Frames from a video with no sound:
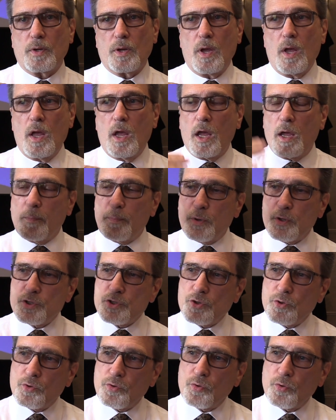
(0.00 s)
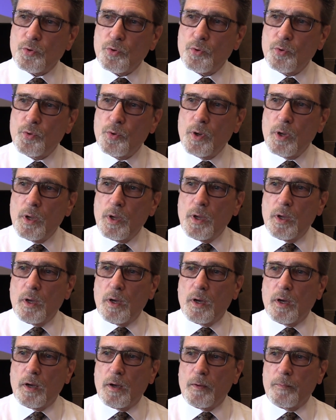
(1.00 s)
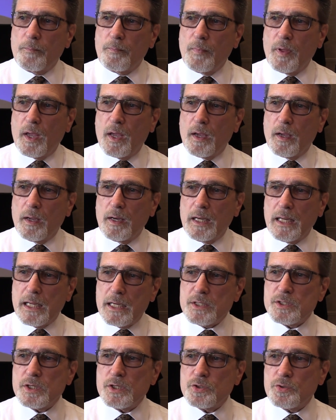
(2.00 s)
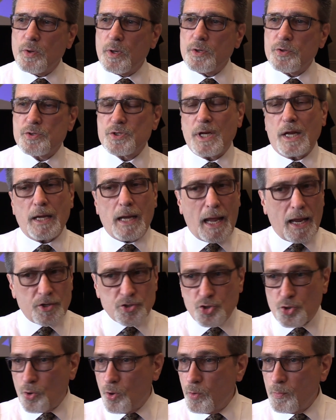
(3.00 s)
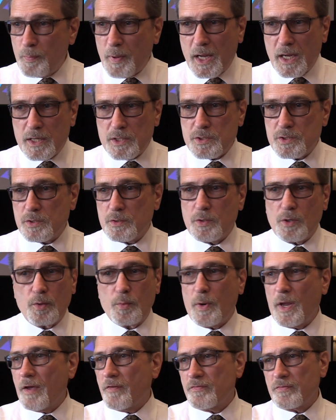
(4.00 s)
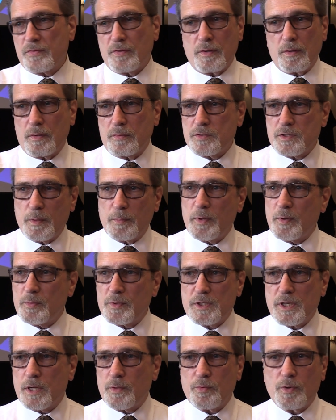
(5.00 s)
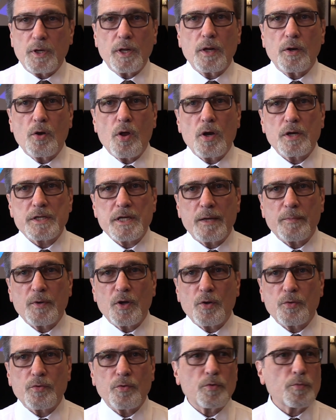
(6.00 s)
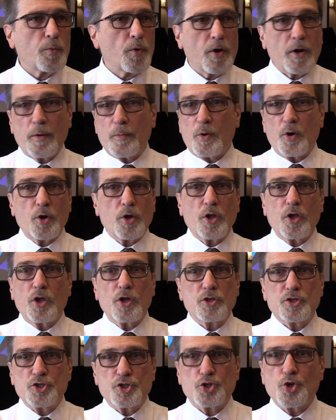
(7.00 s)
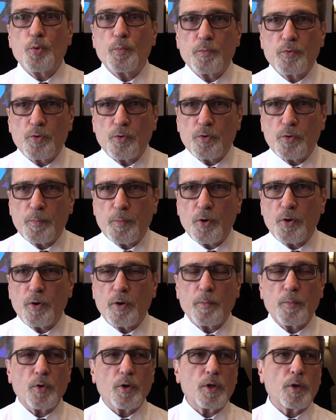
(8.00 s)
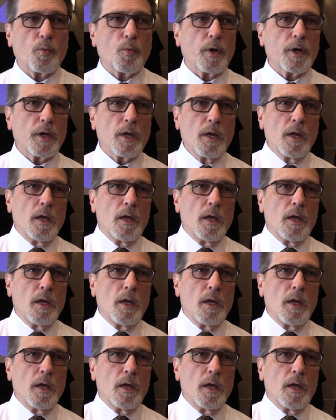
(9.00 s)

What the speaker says: it puts you through an easy to understand at your own pace. You know, we have some people take really a long time to go through the program, or you can zoom through the program really quick,